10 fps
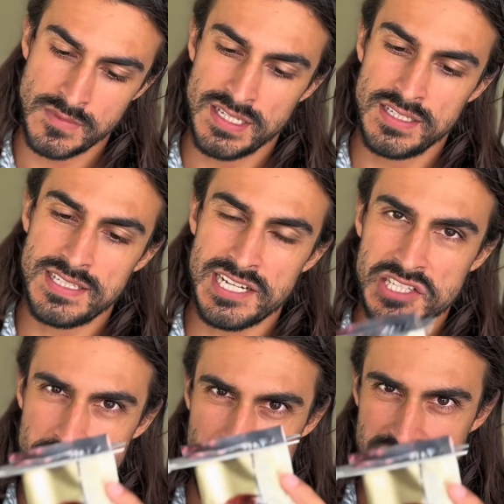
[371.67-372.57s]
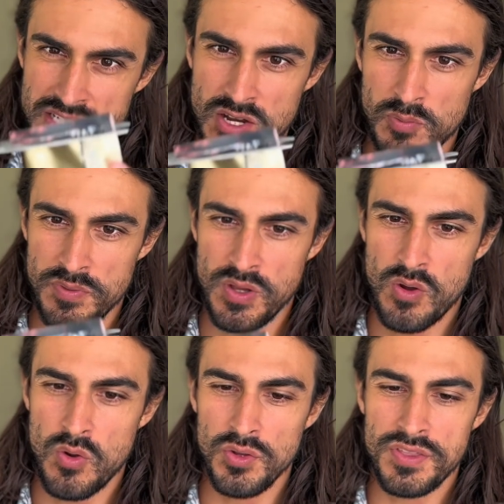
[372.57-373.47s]
It's actually best to open the
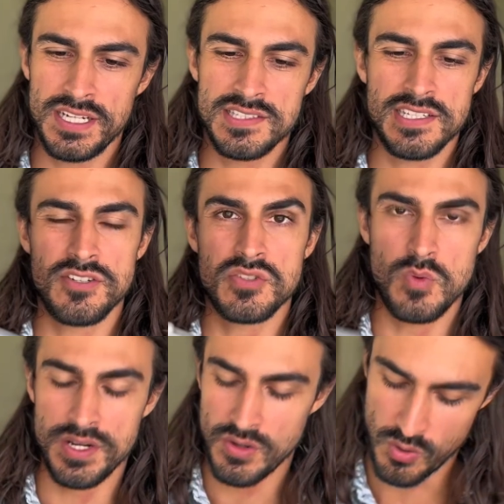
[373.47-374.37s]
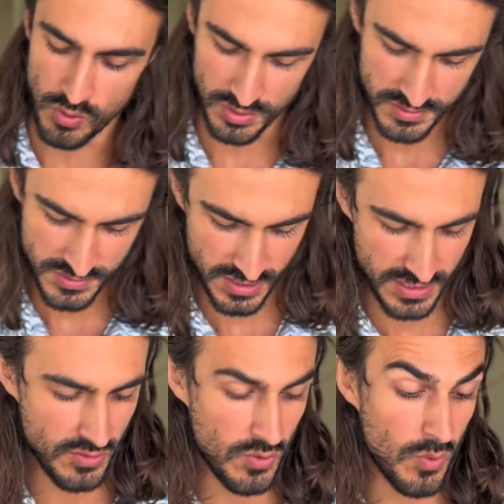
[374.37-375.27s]
whole thing instead of just one hole so you can
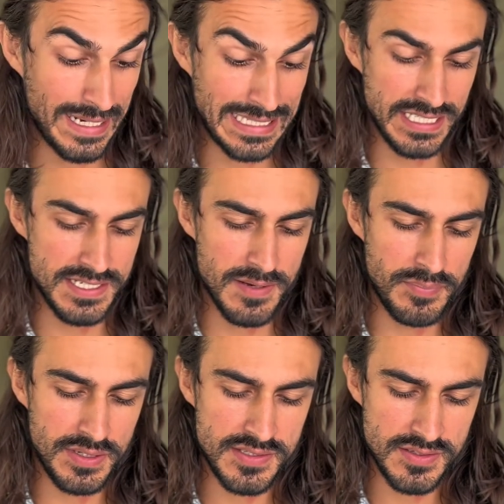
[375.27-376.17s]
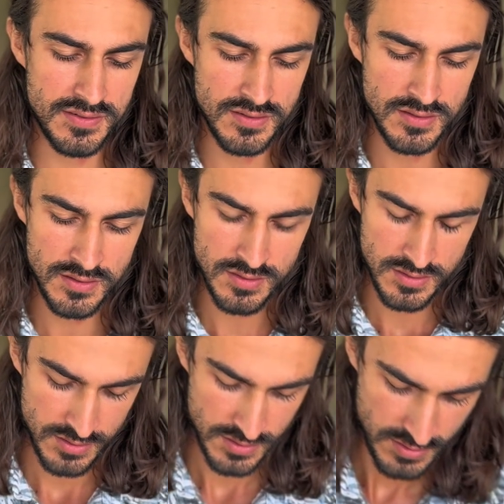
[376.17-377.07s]
quickly dump it.
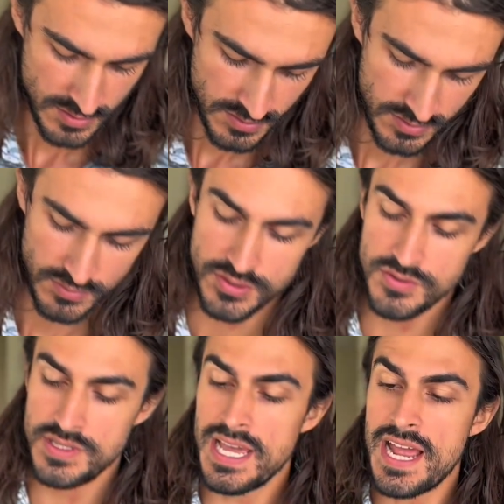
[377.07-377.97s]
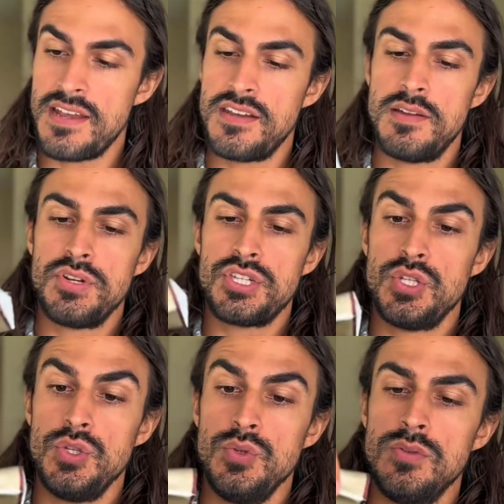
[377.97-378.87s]
So we're doing that, number
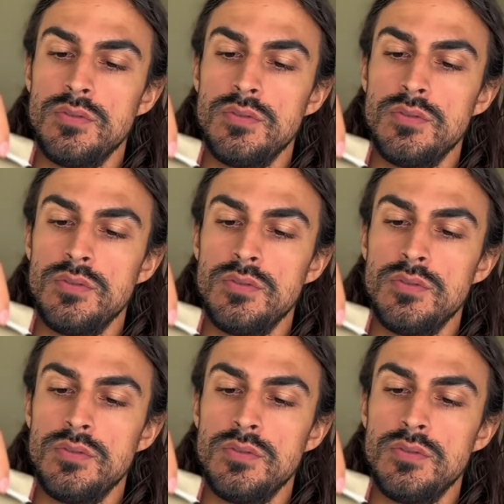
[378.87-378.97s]
2.